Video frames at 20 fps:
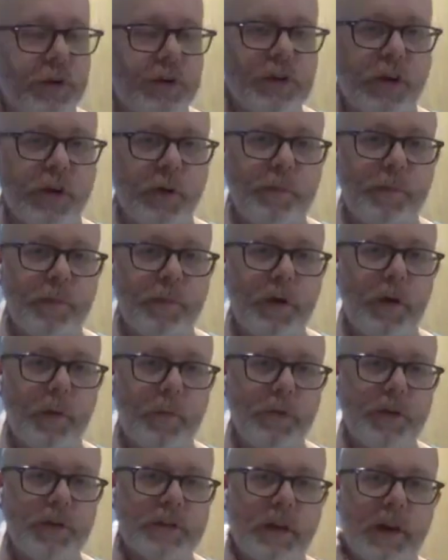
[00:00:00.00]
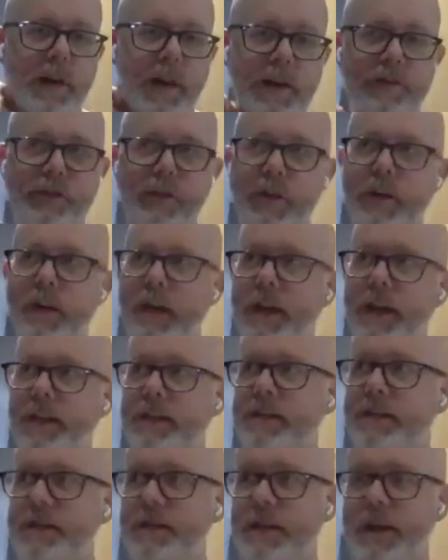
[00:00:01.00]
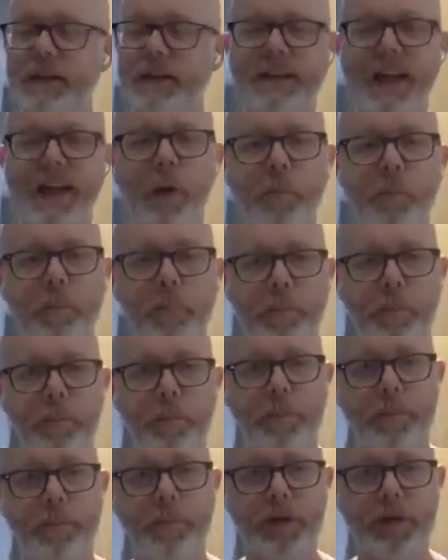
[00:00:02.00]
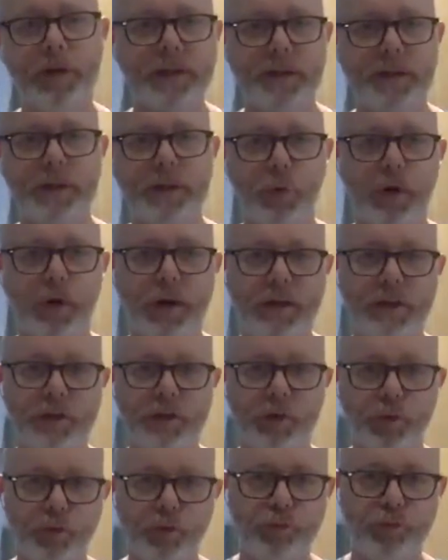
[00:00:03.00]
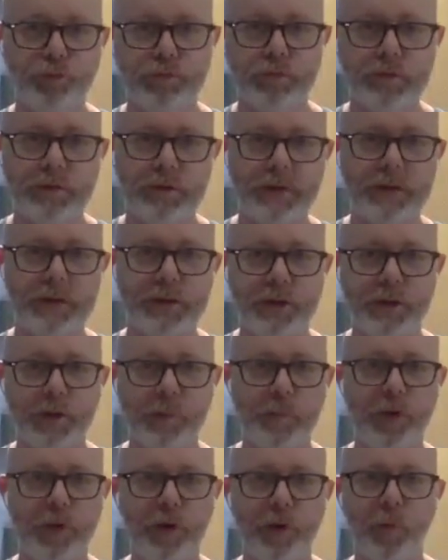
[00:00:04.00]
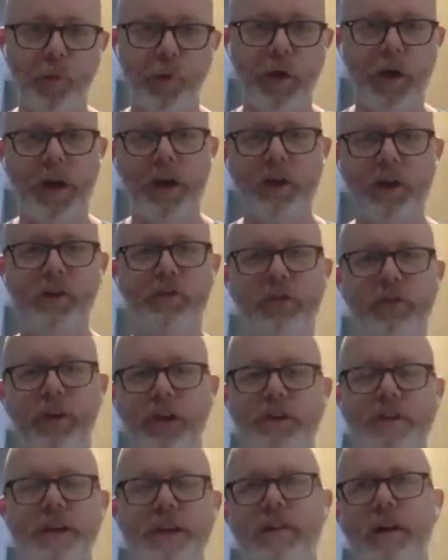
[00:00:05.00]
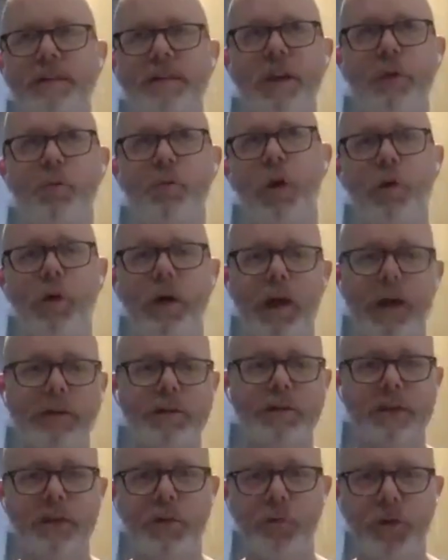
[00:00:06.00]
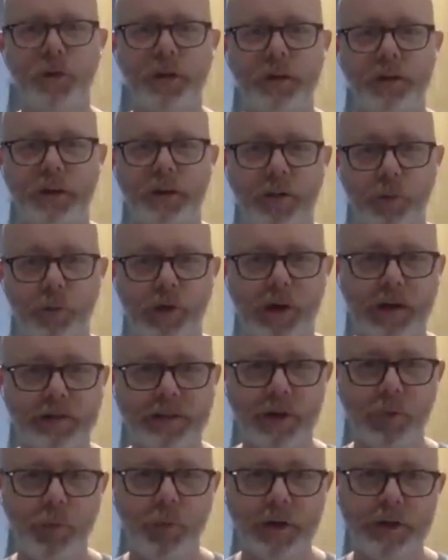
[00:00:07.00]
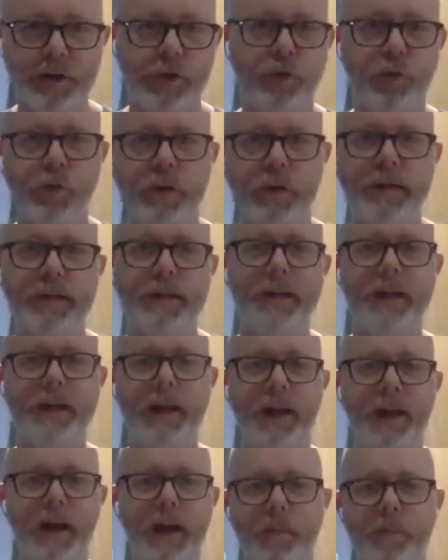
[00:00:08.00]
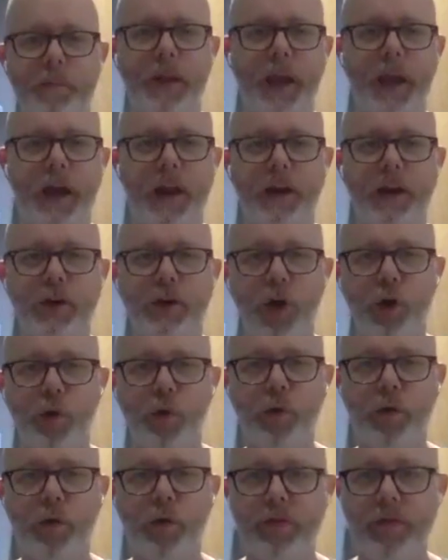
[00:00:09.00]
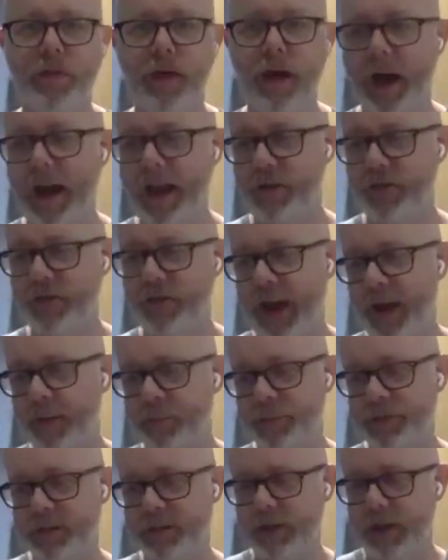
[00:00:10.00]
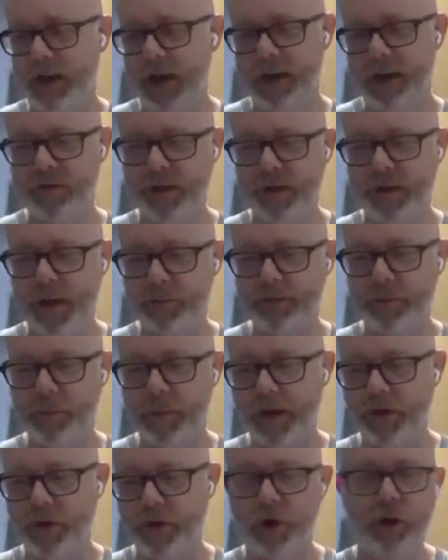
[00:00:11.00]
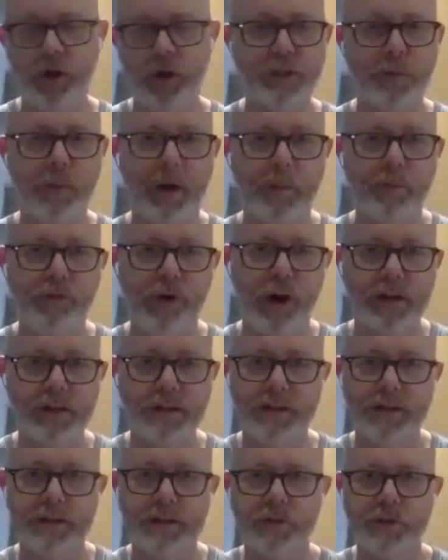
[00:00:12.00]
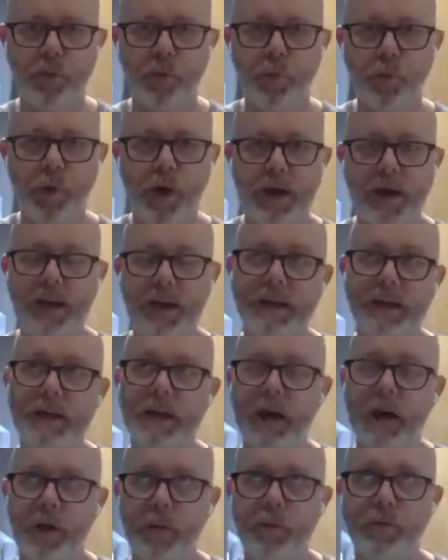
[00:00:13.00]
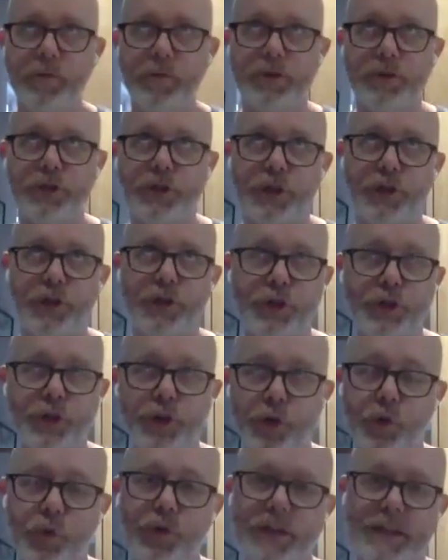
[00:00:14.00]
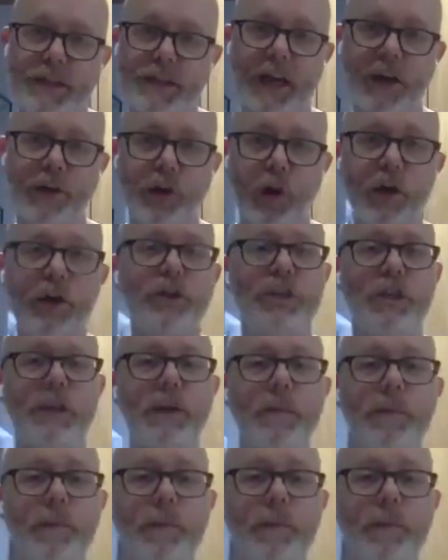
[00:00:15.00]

on a personal level, it's now built into what I do, to the point where you find yourself asking, well, what else can we do? And I know I have gaps in my knowledge and my practice when it comes to the technology.